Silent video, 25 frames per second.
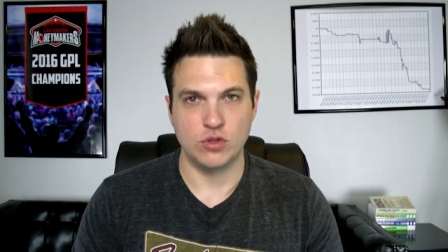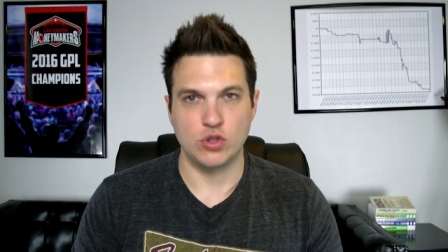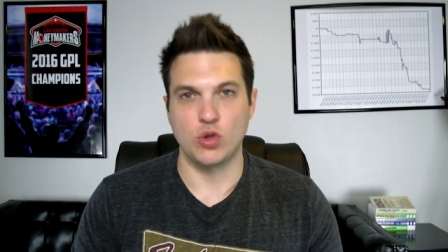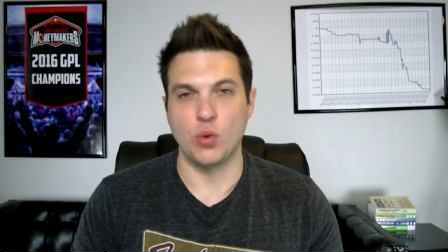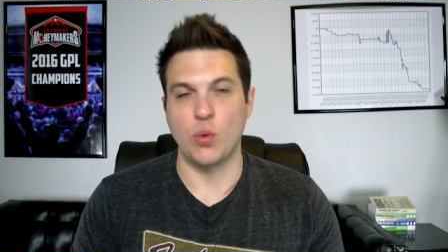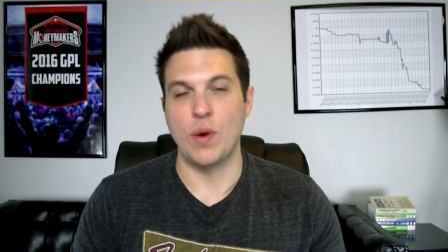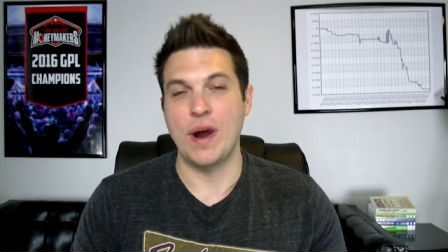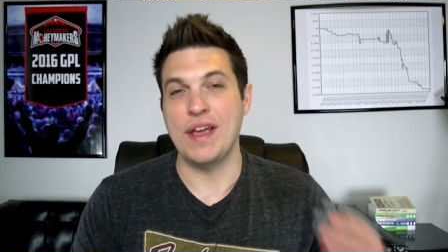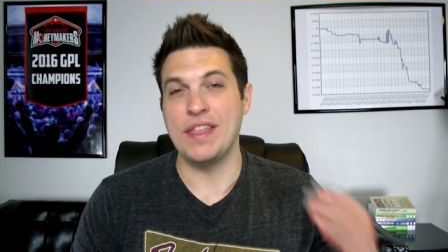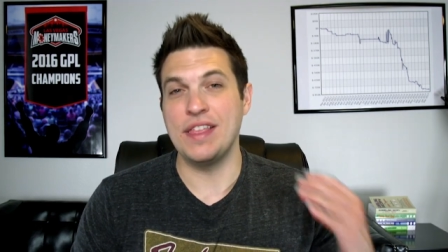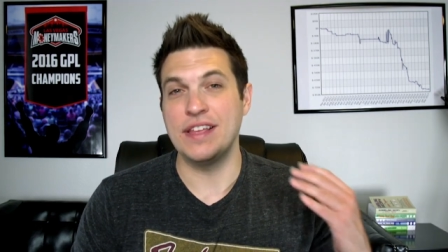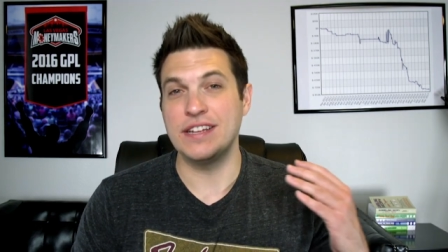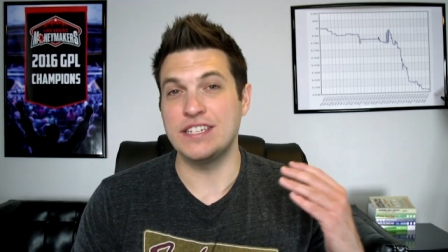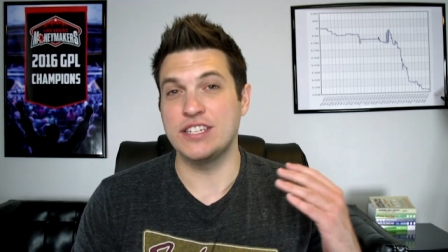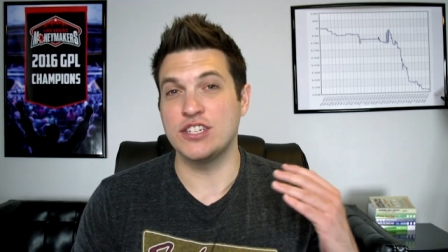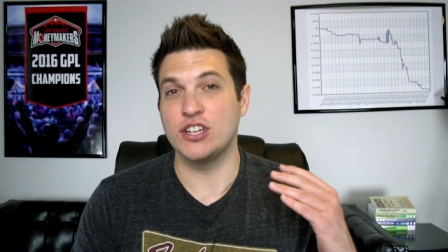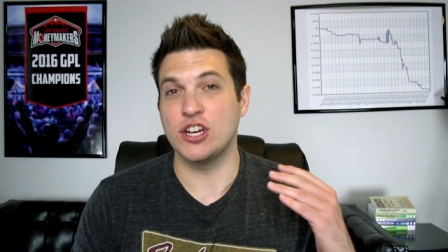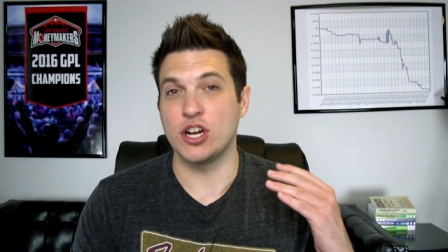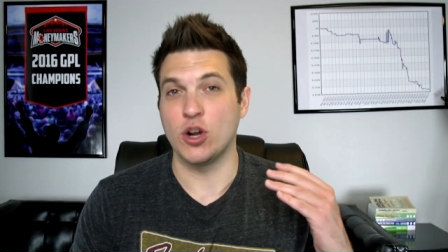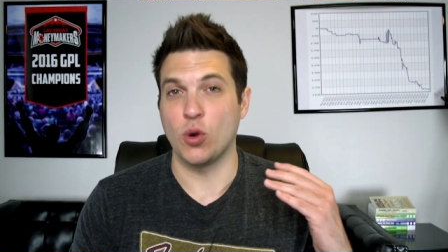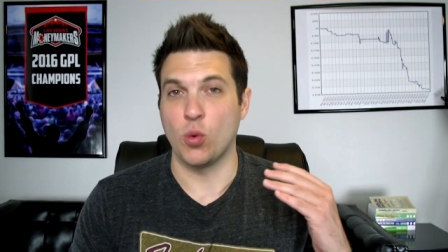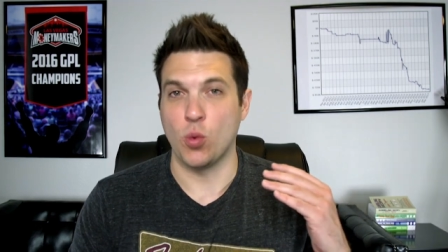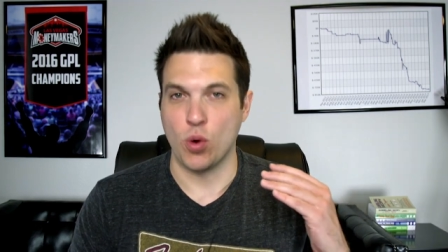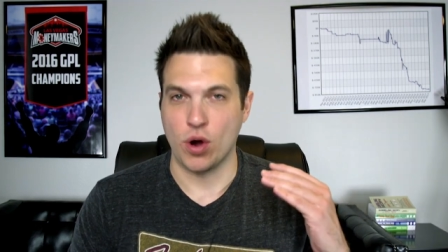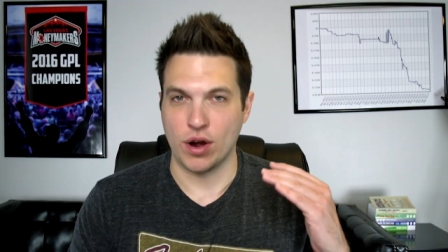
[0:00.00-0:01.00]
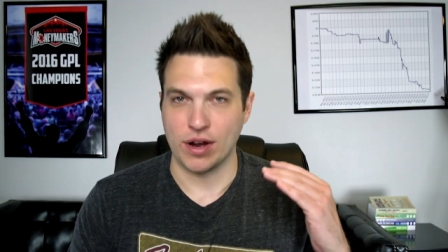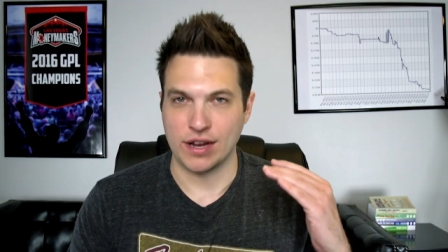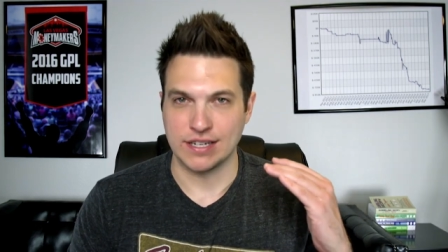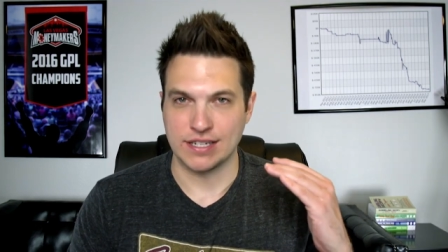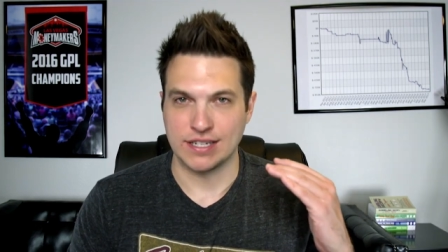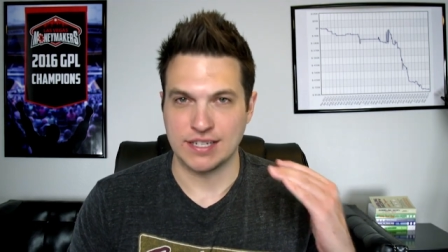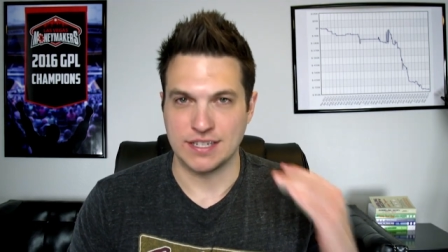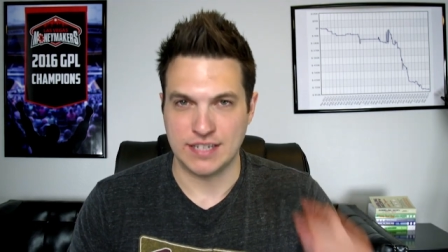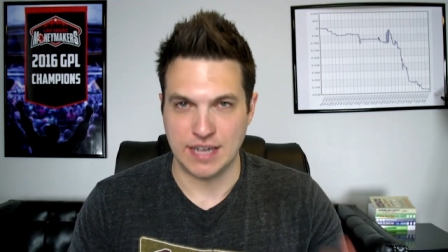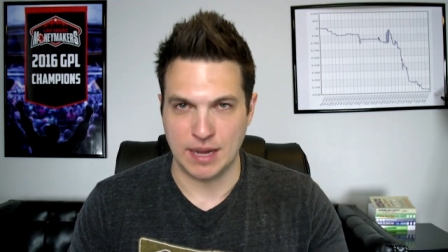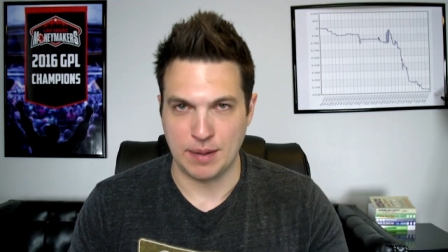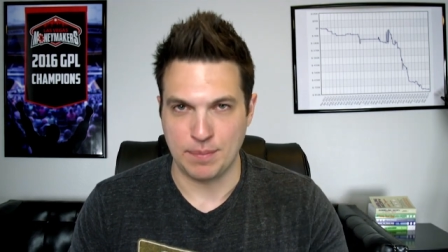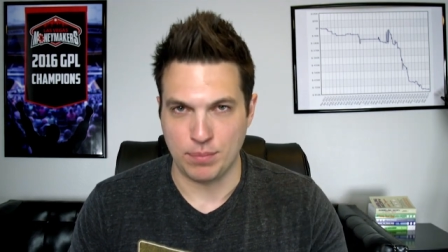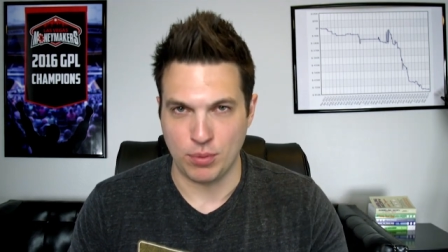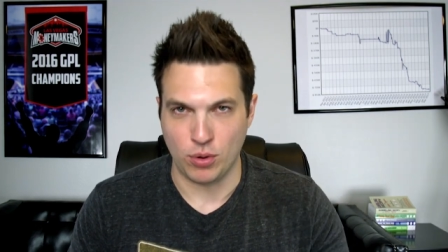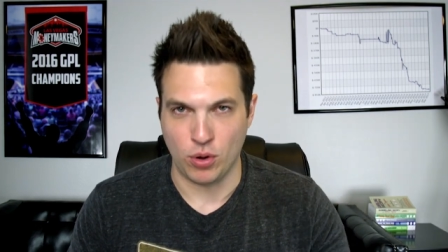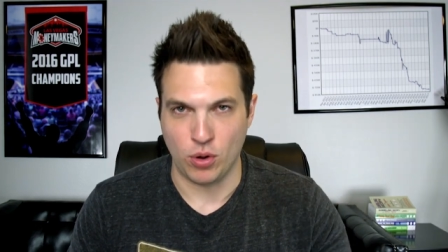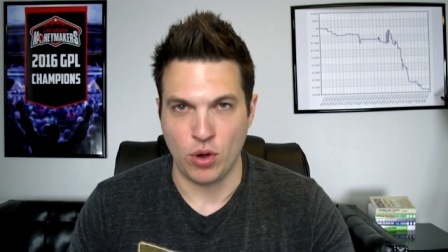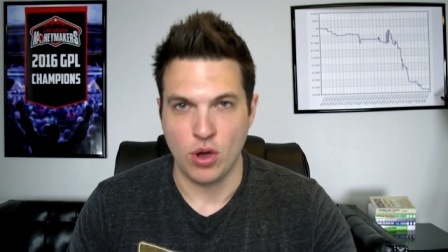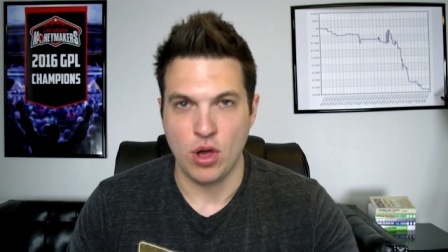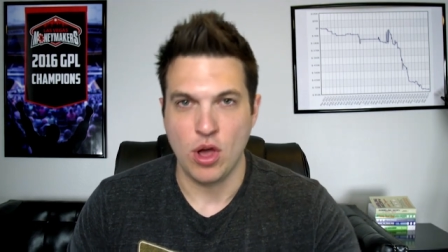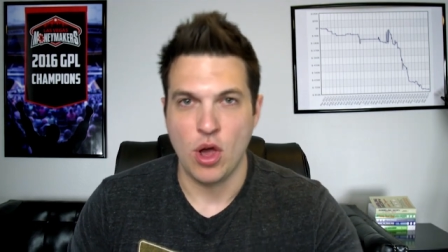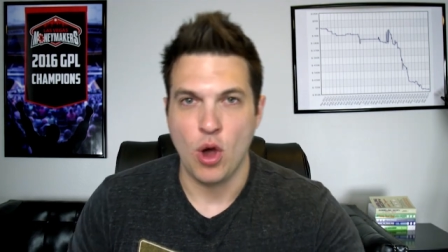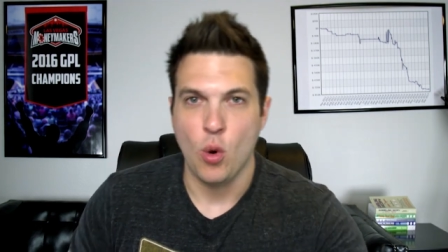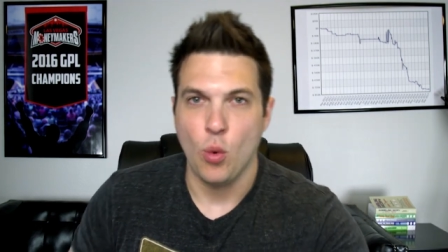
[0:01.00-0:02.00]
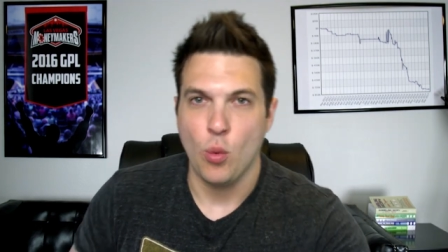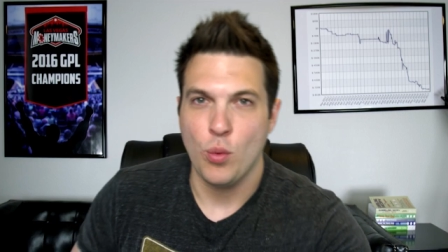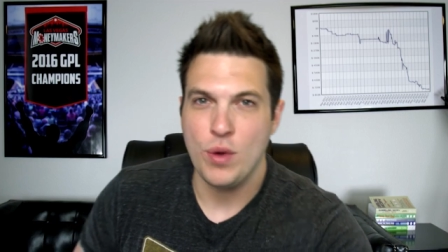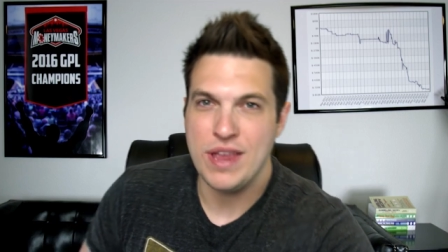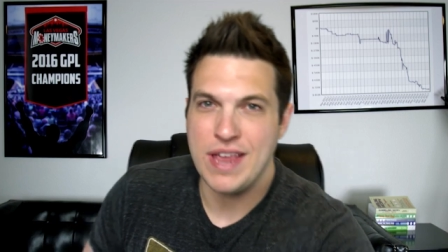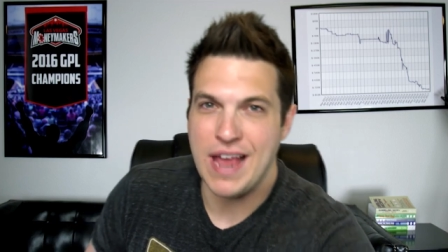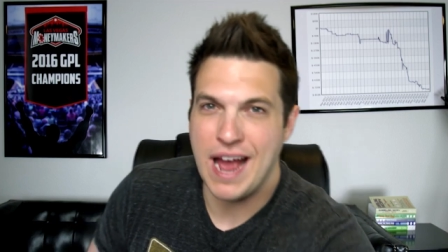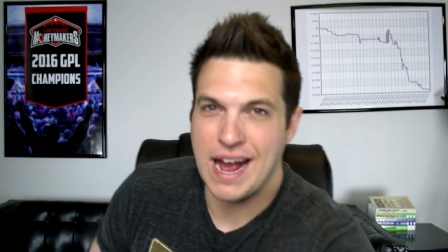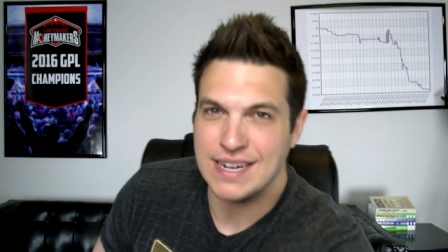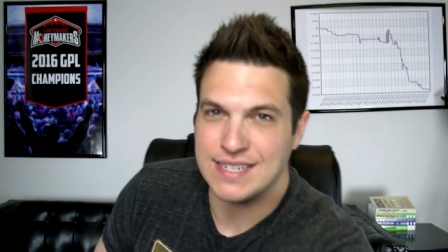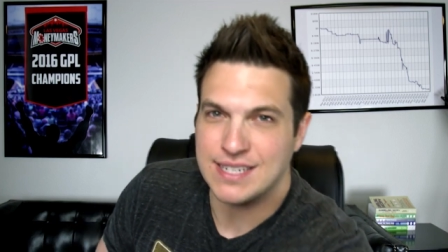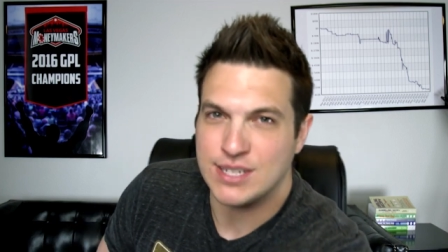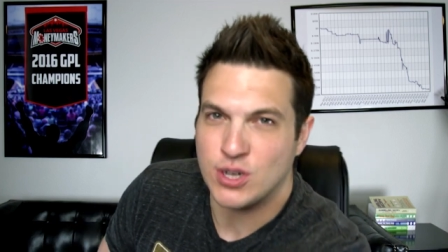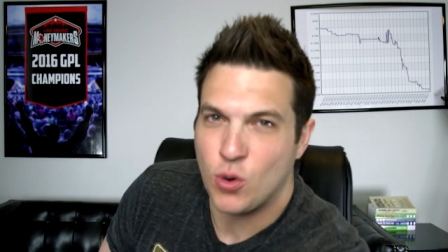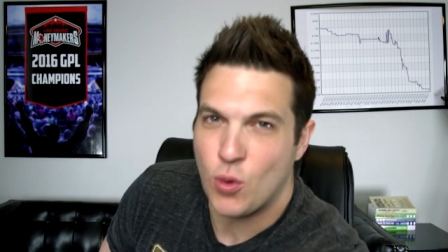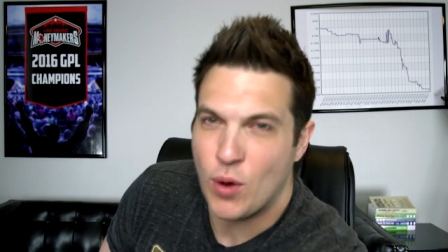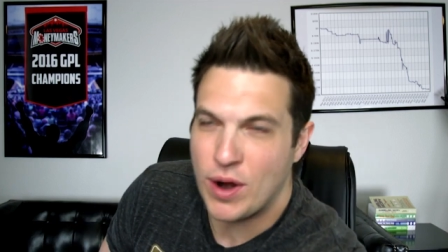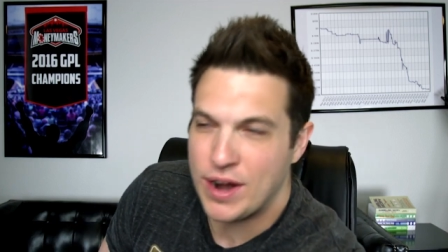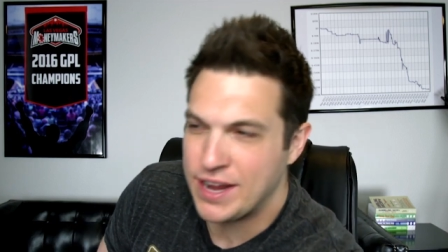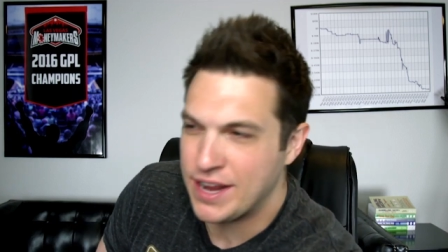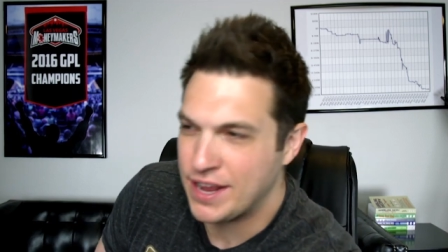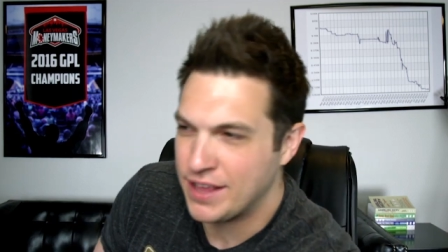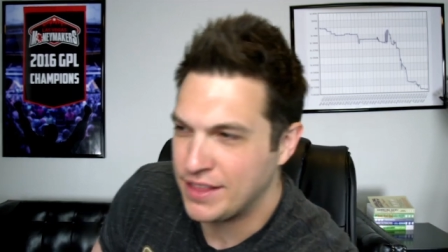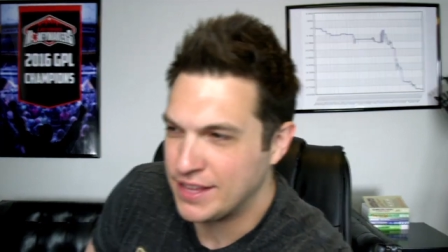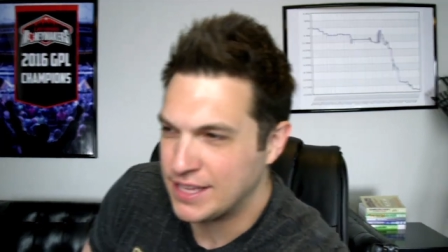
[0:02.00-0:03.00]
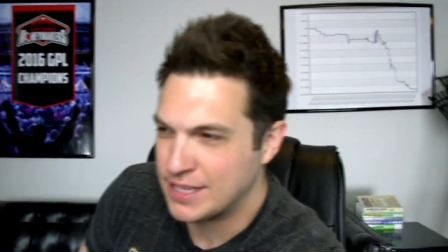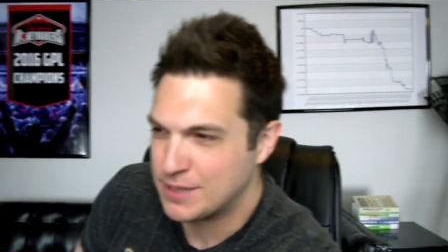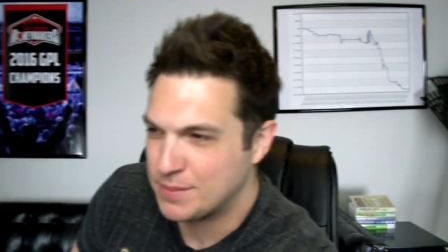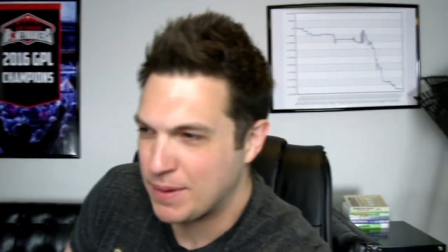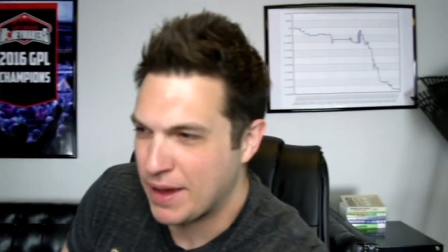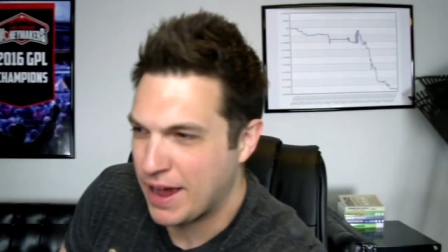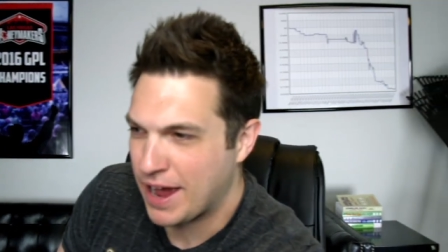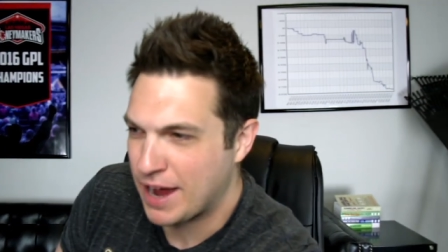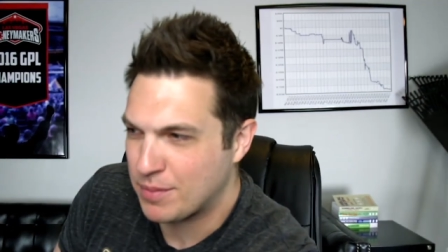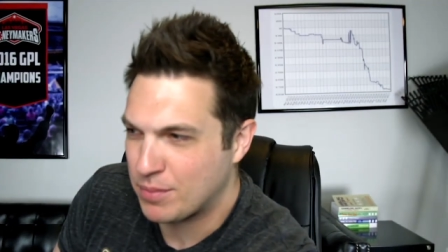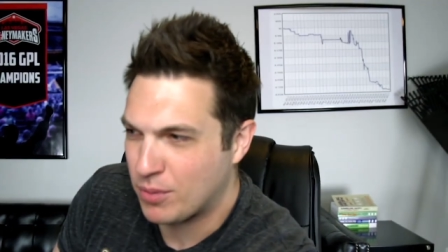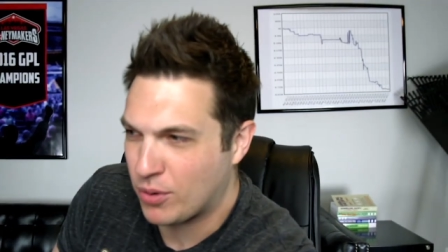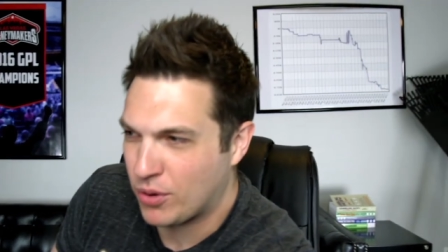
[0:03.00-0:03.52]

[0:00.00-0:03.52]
The way this is going to work is simple. We got 20 of these bad